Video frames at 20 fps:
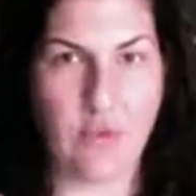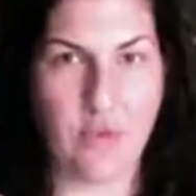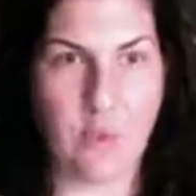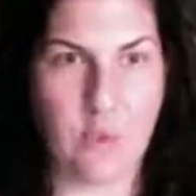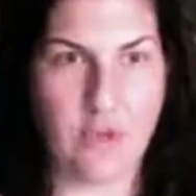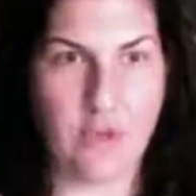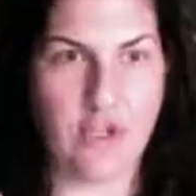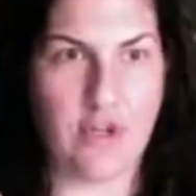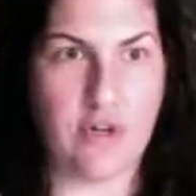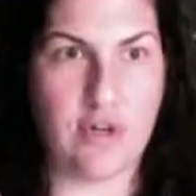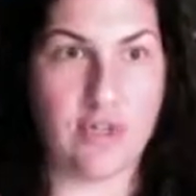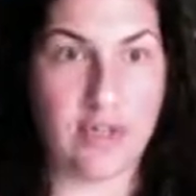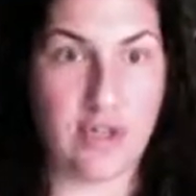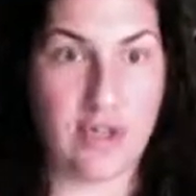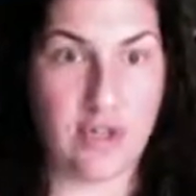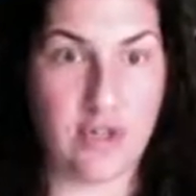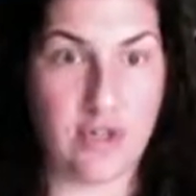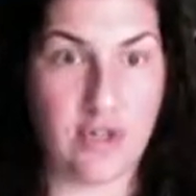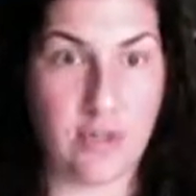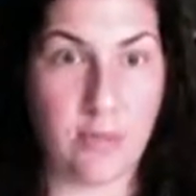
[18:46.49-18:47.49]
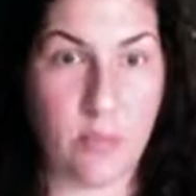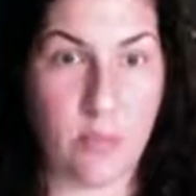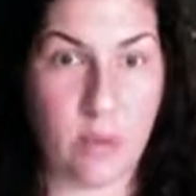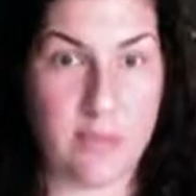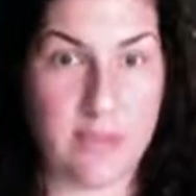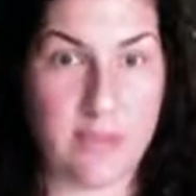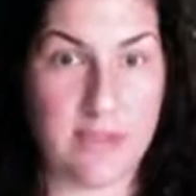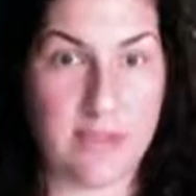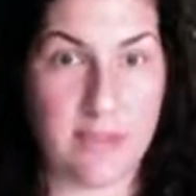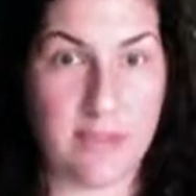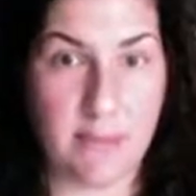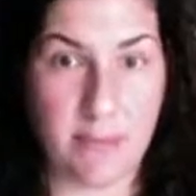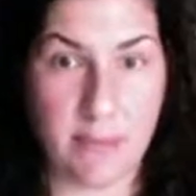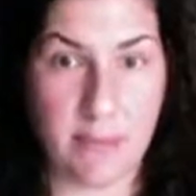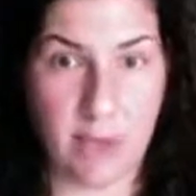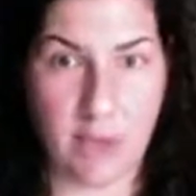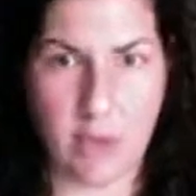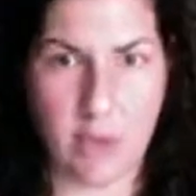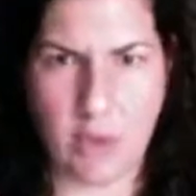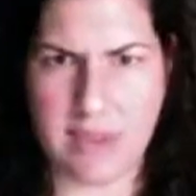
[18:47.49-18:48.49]
towards your intention more
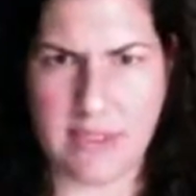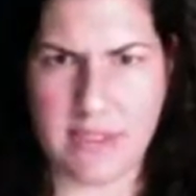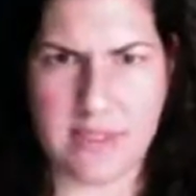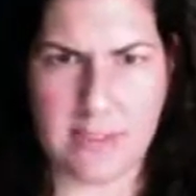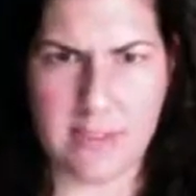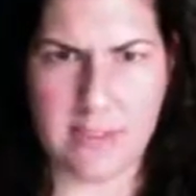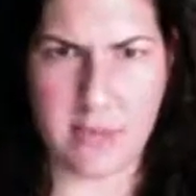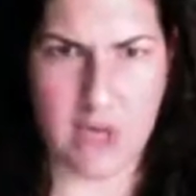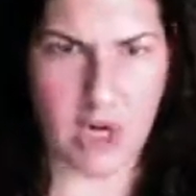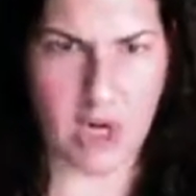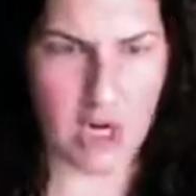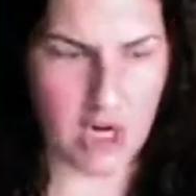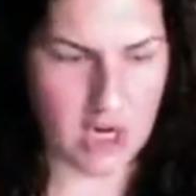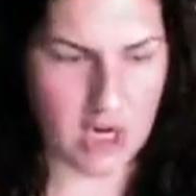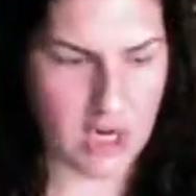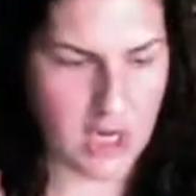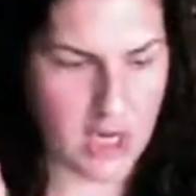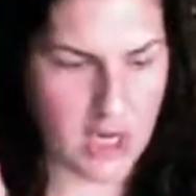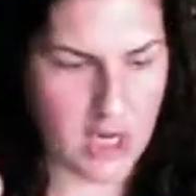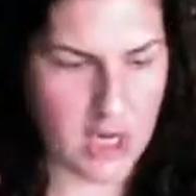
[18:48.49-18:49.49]
simple or simpler?